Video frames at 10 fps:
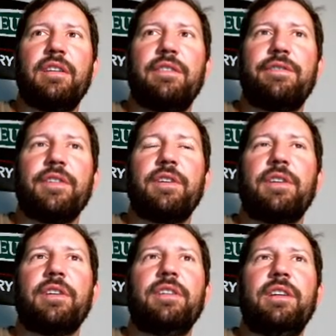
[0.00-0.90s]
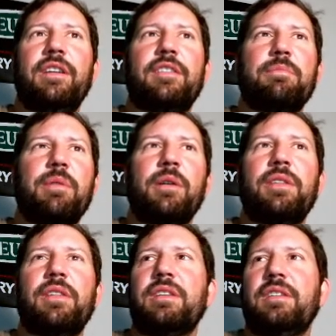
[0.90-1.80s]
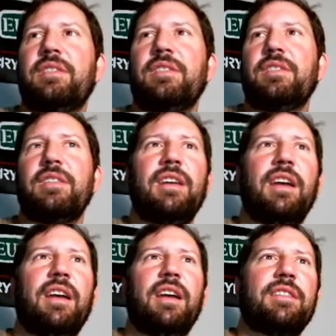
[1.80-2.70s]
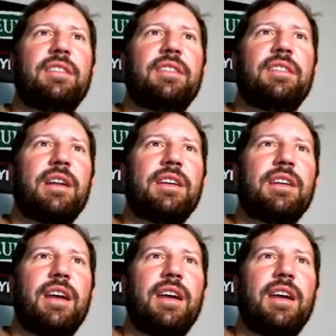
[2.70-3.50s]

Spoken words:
further into both of these and to try to get a